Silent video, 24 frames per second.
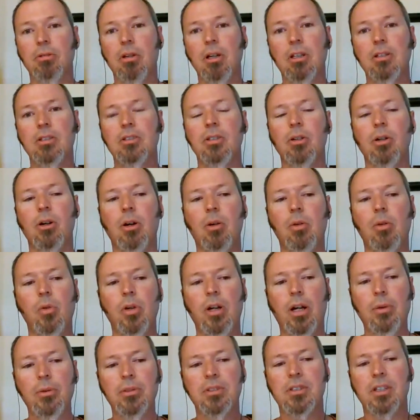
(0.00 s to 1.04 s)
And so uh, what
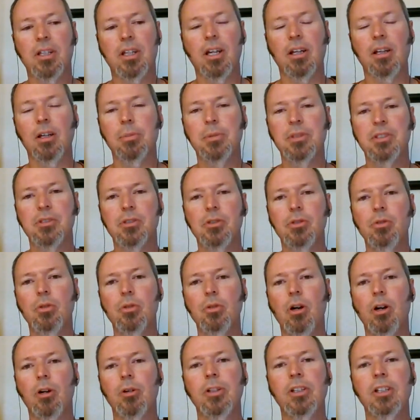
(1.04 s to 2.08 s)
I would say, Caleb, is you
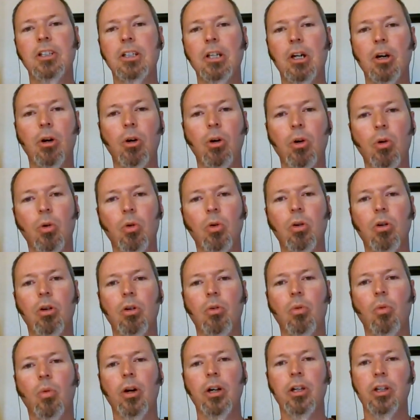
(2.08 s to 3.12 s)
already know
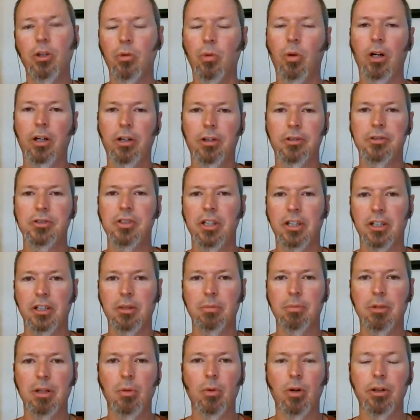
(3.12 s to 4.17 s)
what you want your setting to
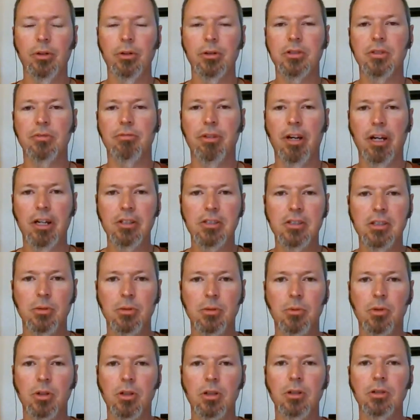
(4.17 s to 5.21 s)
be, whether it's a fantasy
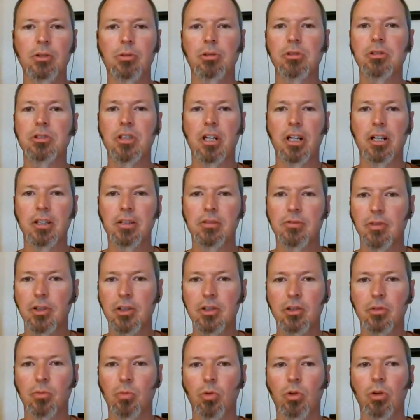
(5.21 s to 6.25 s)
world or a science
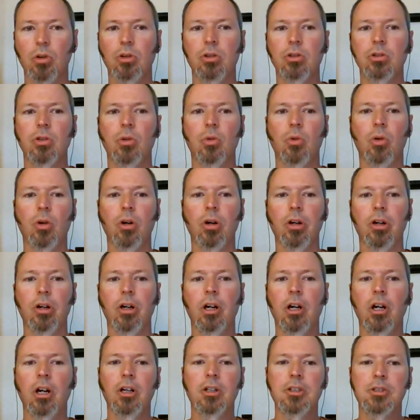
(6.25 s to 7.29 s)
fiction world or
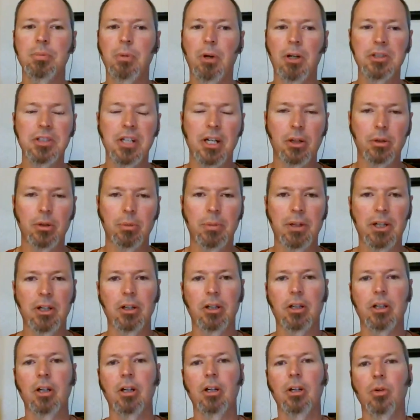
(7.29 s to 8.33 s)
small town
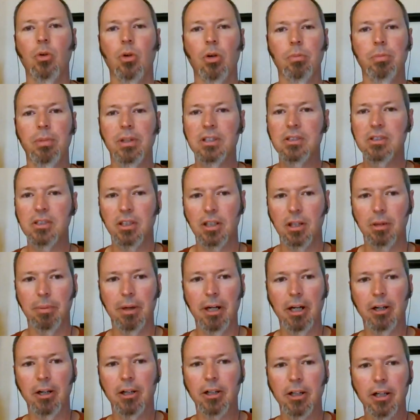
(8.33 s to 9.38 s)
America or big city
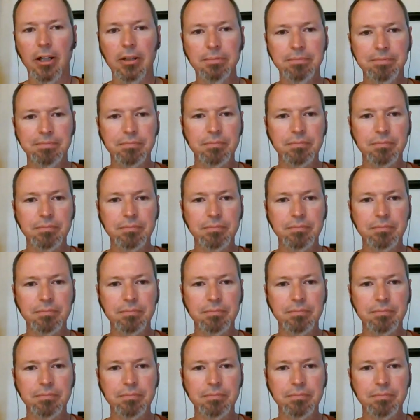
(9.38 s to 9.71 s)
America.